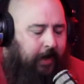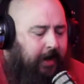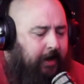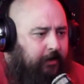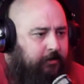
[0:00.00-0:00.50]

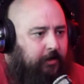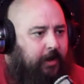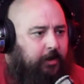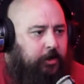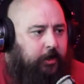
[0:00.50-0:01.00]
80s
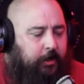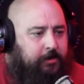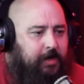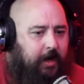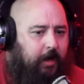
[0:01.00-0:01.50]
logic
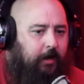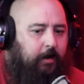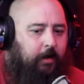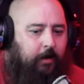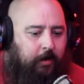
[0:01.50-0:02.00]
is not...
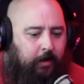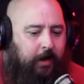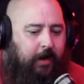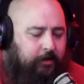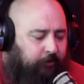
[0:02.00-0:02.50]

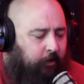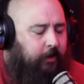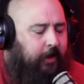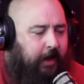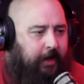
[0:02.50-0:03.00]
It's for
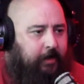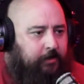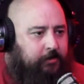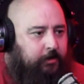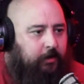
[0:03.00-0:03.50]
the
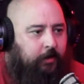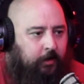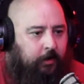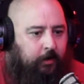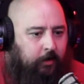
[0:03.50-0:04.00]
80s.
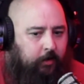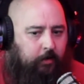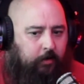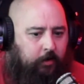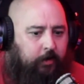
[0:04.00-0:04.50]

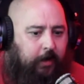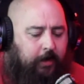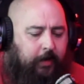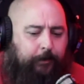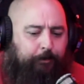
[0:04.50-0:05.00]
You look at, like...